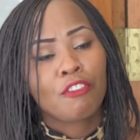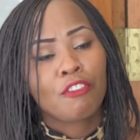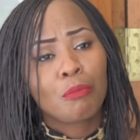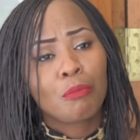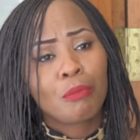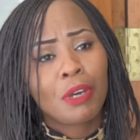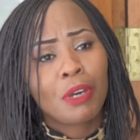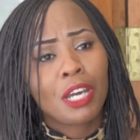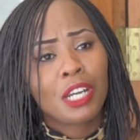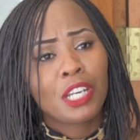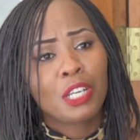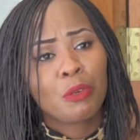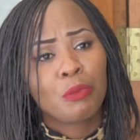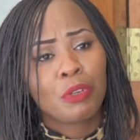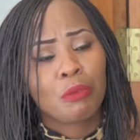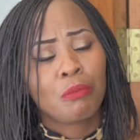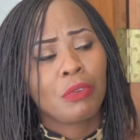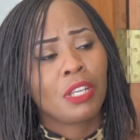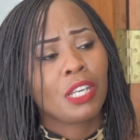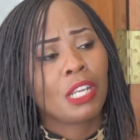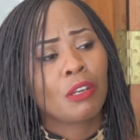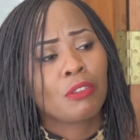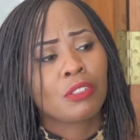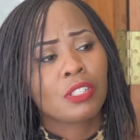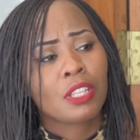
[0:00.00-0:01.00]
For married
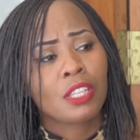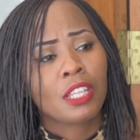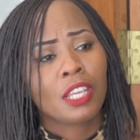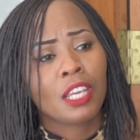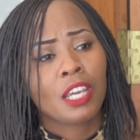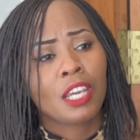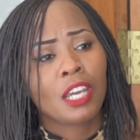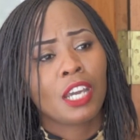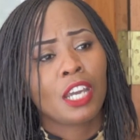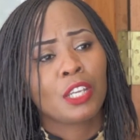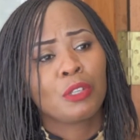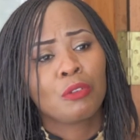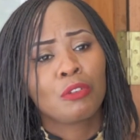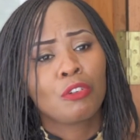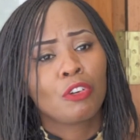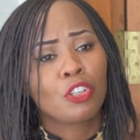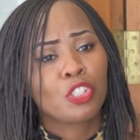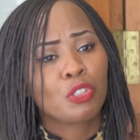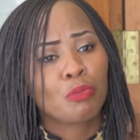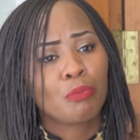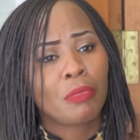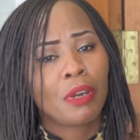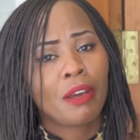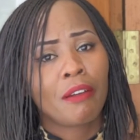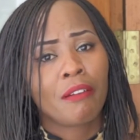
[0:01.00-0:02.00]
women out there, you
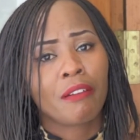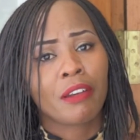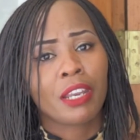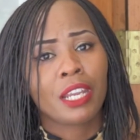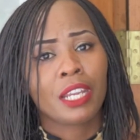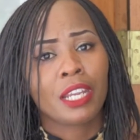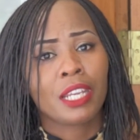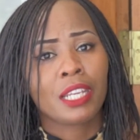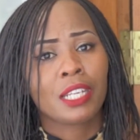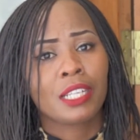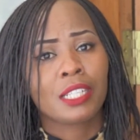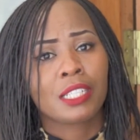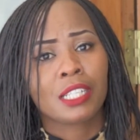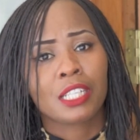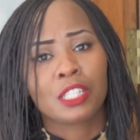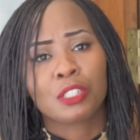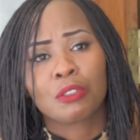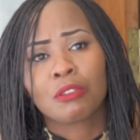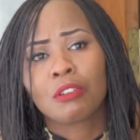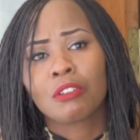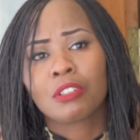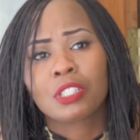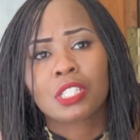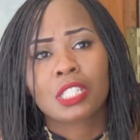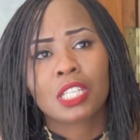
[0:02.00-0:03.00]
got married
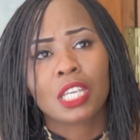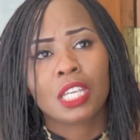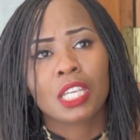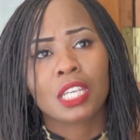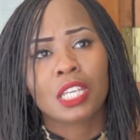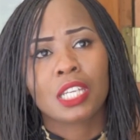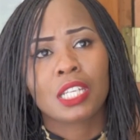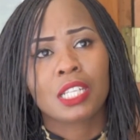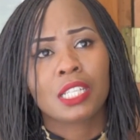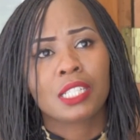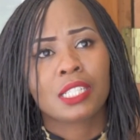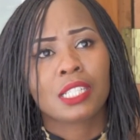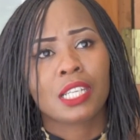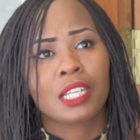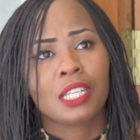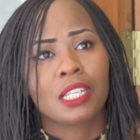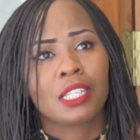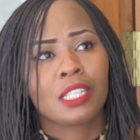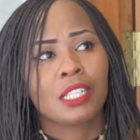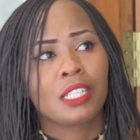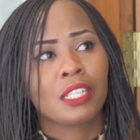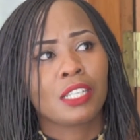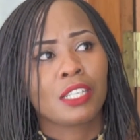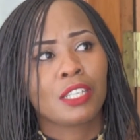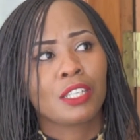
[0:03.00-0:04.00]
and you got kids
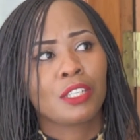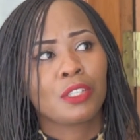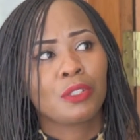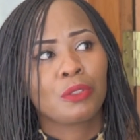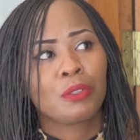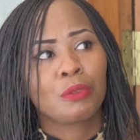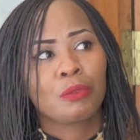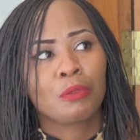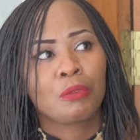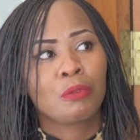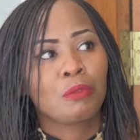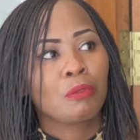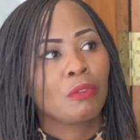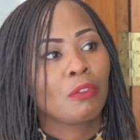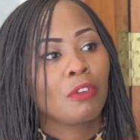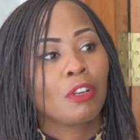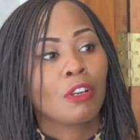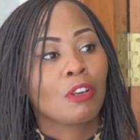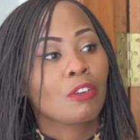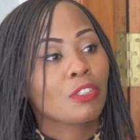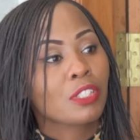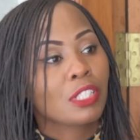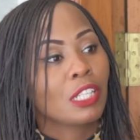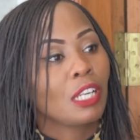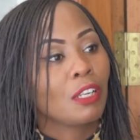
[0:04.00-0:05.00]
and you
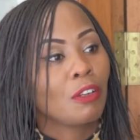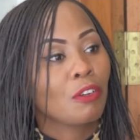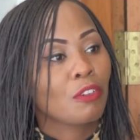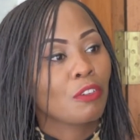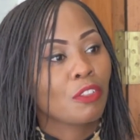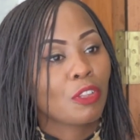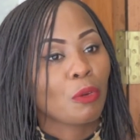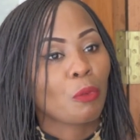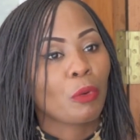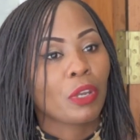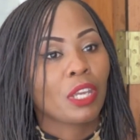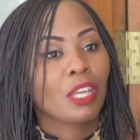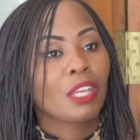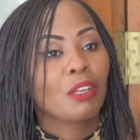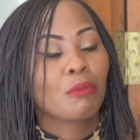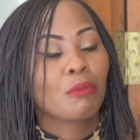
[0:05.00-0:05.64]
lost along the